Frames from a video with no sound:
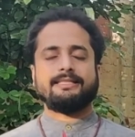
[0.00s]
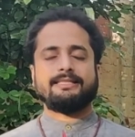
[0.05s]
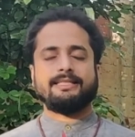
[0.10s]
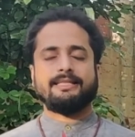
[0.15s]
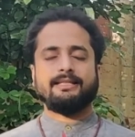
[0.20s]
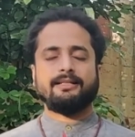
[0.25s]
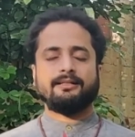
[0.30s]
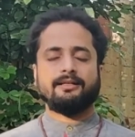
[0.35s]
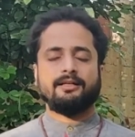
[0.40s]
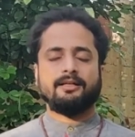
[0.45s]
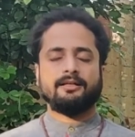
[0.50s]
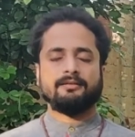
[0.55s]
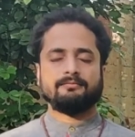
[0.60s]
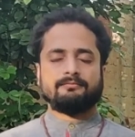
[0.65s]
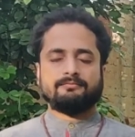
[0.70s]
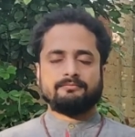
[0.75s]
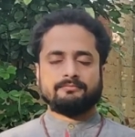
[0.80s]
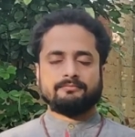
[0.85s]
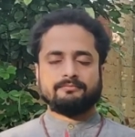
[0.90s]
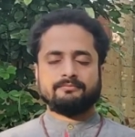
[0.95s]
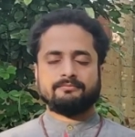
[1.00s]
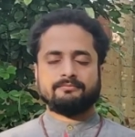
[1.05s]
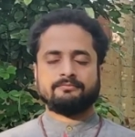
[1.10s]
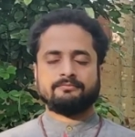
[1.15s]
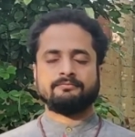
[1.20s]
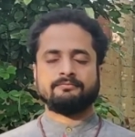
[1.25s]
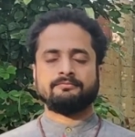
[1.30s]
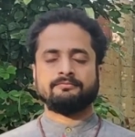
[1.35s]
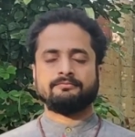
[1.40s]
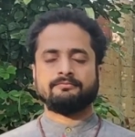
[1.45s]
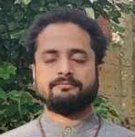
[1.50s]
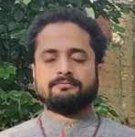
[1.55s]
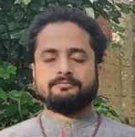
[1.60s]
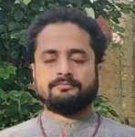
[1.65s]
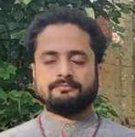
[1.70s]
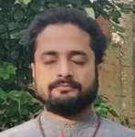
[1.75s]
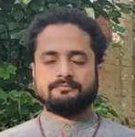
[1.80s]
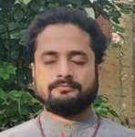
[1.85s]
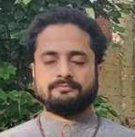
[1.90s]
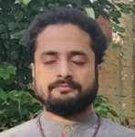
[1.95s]

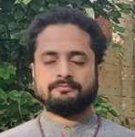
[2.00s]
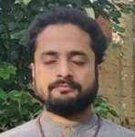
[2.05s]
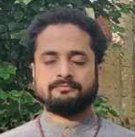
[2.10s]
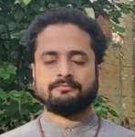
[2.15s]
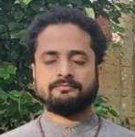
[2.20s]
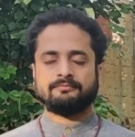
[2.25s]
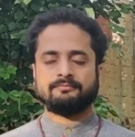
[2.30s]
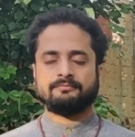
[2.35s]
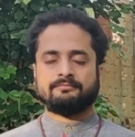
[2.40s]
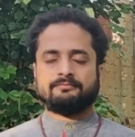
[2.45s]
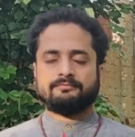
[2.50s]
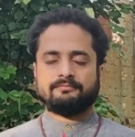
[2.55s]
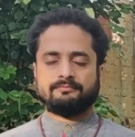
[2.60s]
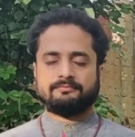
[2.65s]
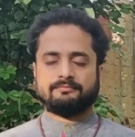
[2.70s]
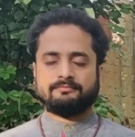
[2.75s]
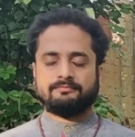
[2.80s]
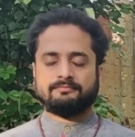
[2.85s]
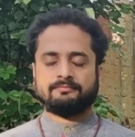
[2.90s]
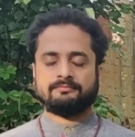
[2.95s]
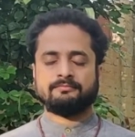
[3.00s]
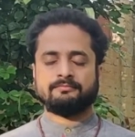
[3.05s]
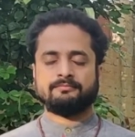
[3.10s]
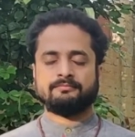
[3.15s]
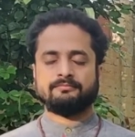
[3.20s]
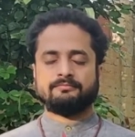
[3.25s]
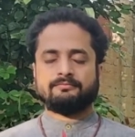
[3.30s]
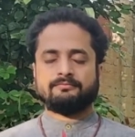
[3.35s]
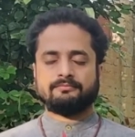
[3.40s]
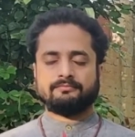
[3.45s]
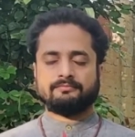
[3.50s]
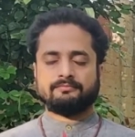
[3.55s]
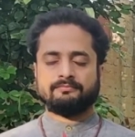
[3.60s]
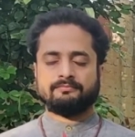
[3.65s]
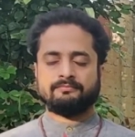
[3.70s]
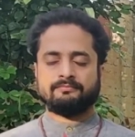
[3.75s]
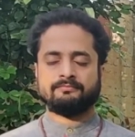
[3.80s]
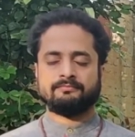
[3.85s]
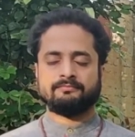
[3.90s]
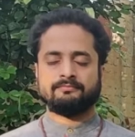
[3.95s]

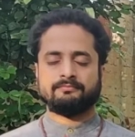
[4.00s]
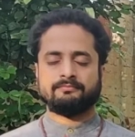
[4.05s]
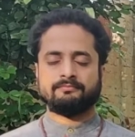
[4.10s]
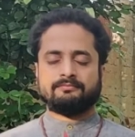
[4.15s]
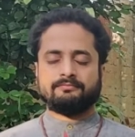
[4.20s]
Nothing is said.